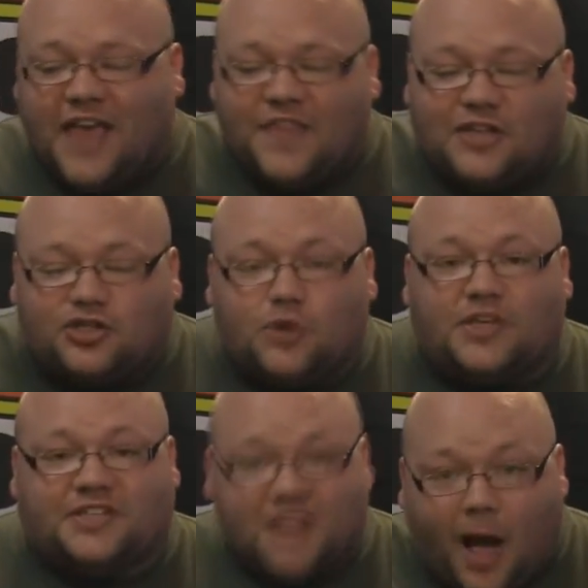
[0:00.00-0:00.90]
and they do
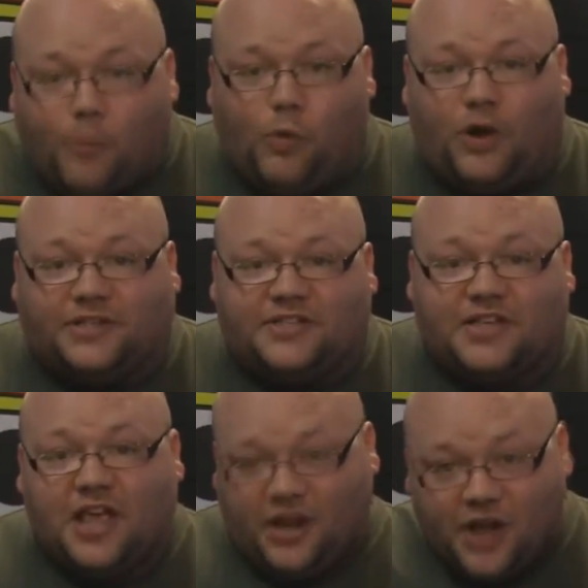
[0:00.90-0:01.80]
this not
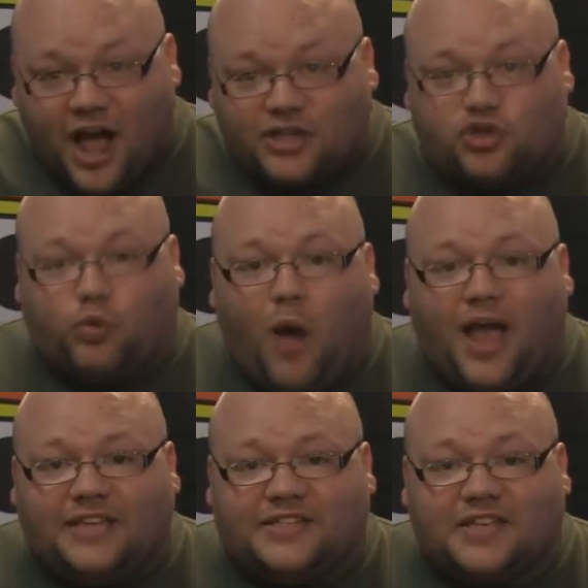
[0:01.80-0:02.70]
once, not
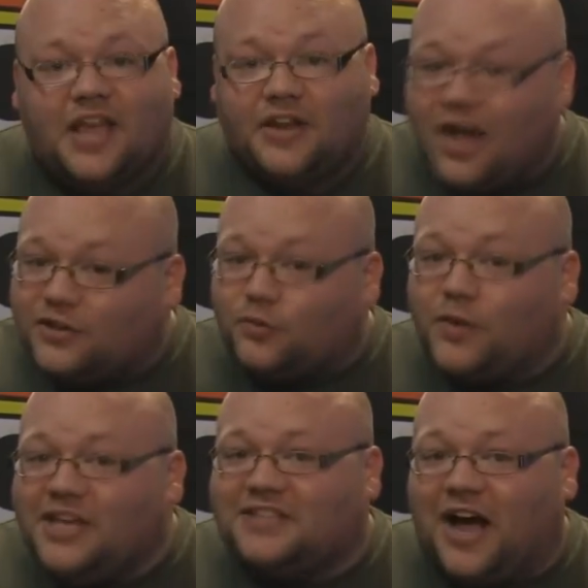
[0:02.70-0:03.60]
twice, not
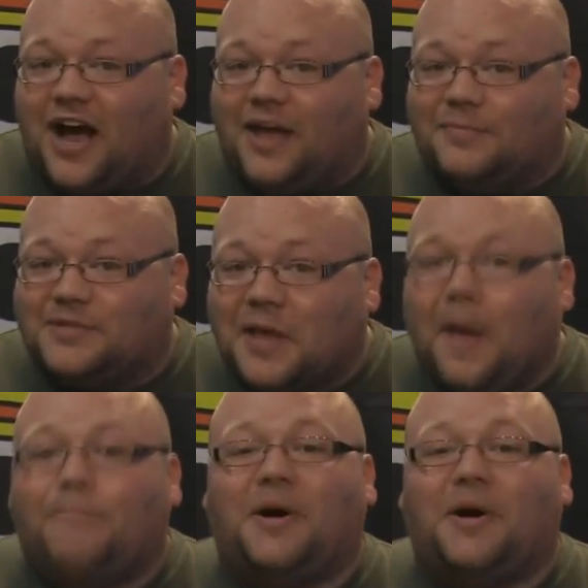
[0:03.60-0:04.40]
three times,